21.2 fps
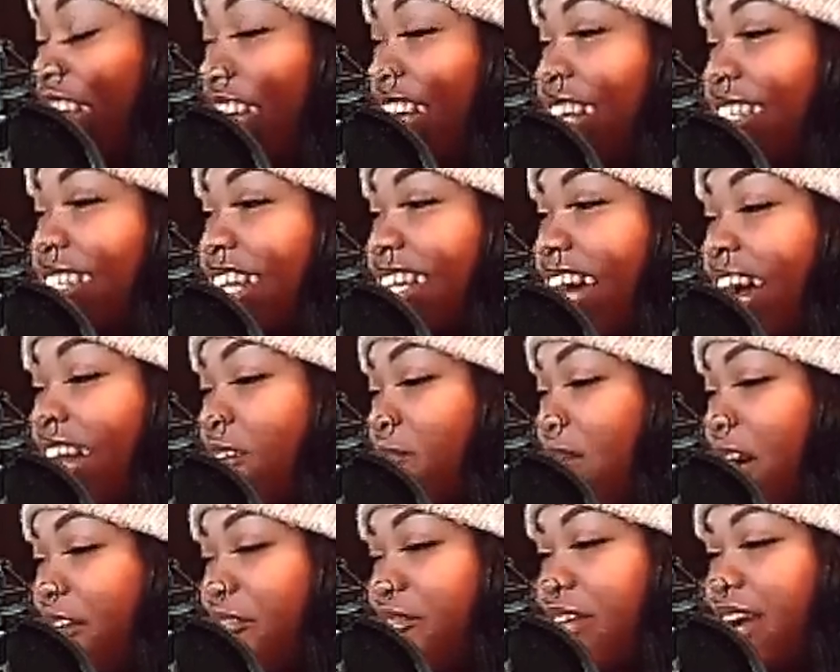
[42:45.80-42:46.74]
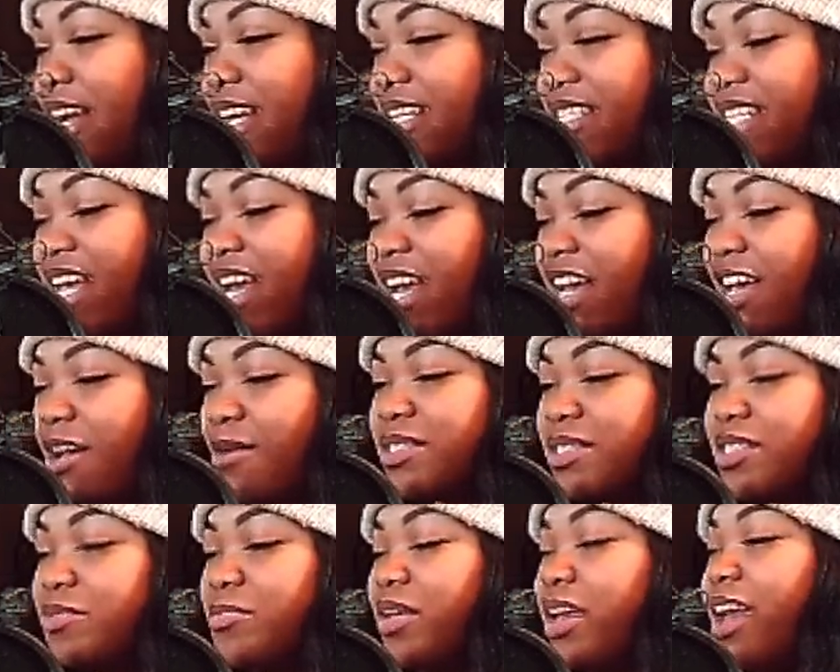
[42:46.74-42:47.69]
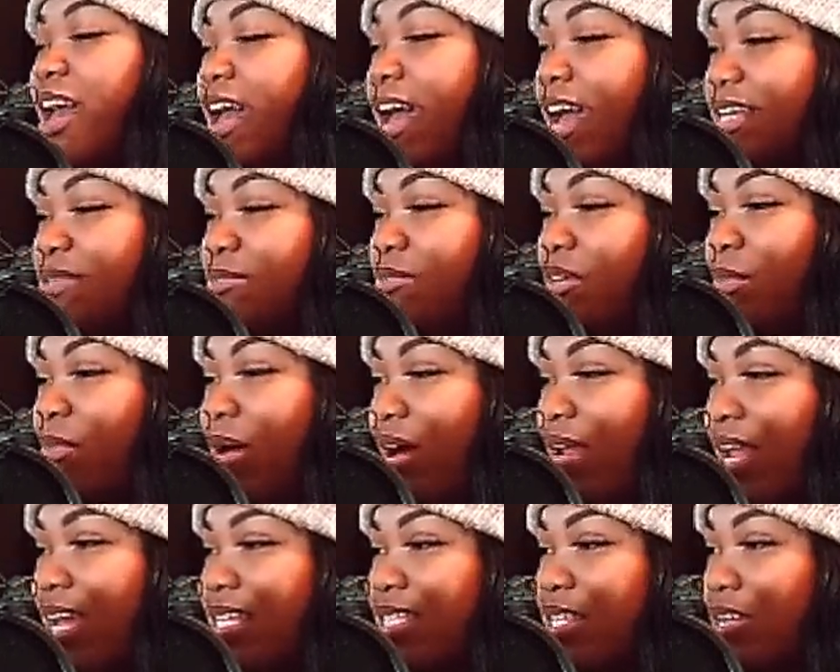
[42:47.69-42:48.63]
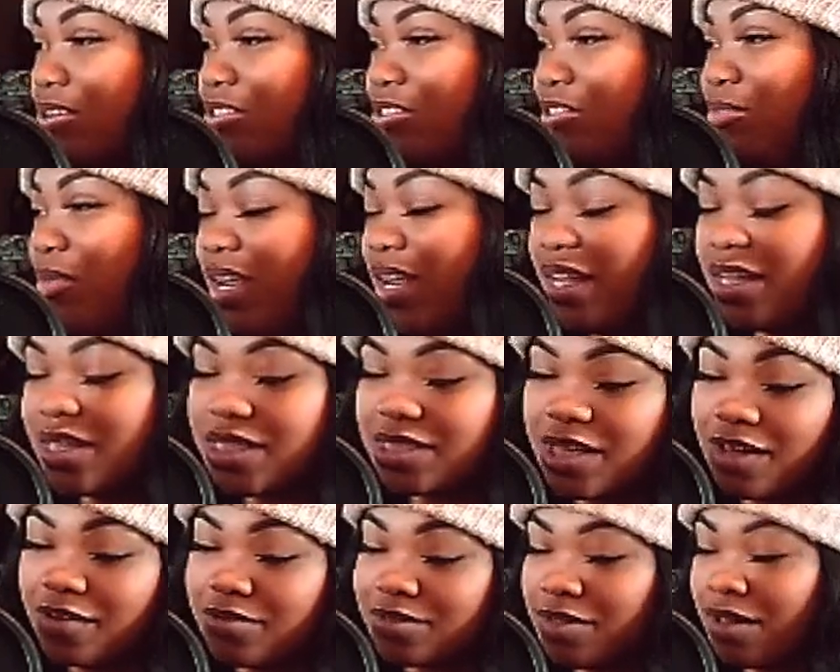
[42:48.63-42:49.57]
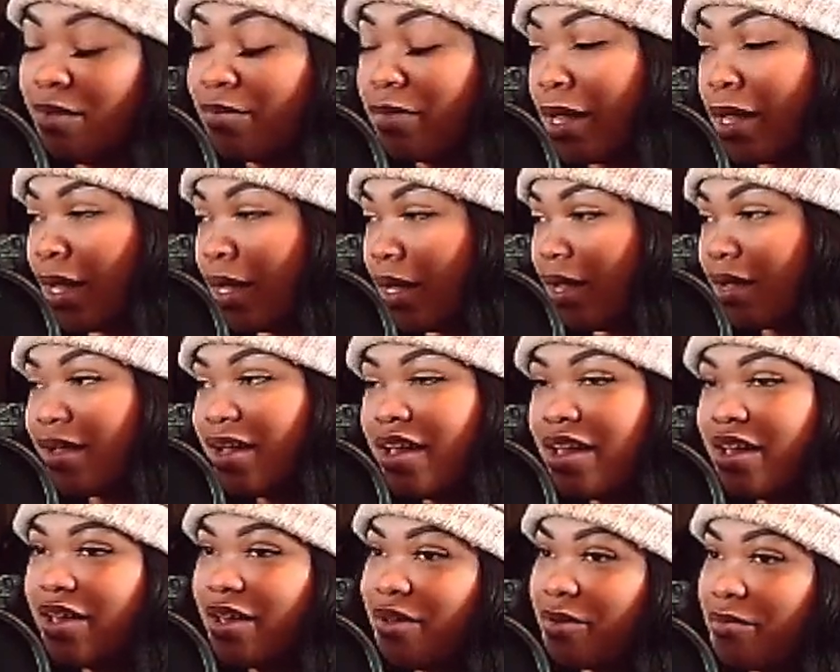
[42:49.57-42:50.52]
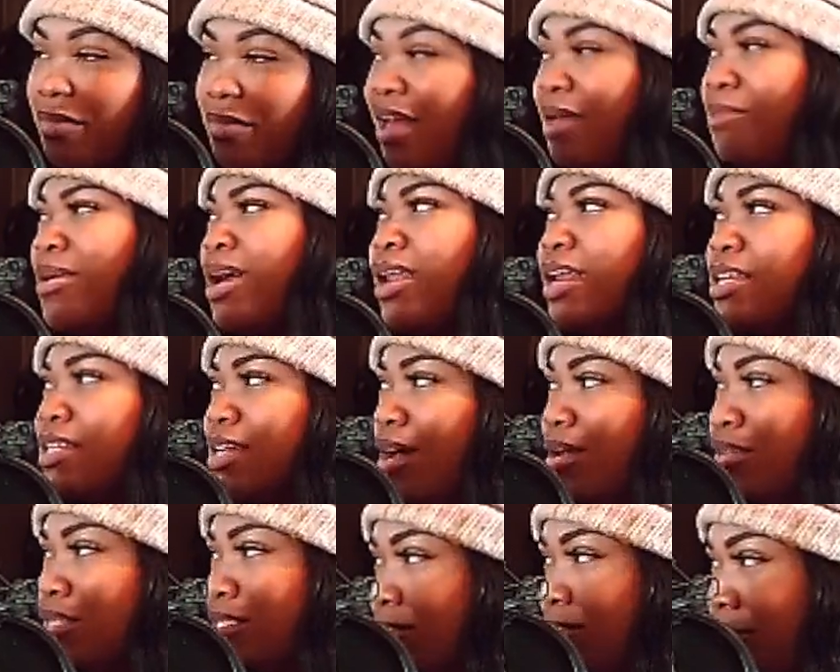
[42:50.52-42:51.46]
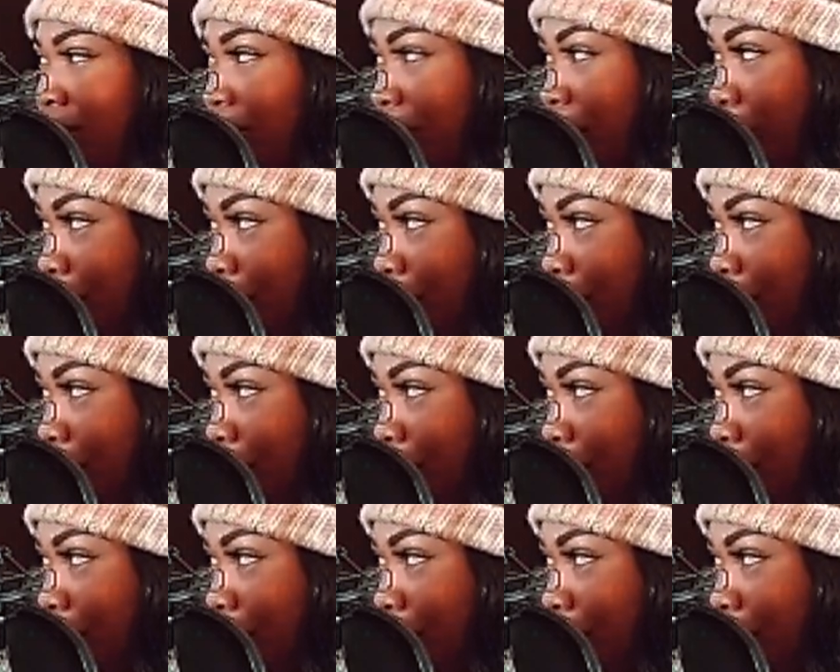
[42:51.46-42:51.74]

because a lot of my friends they'll come to me and ask me about like social media and stuff. So I'm like, mm. maybe I need to go to school for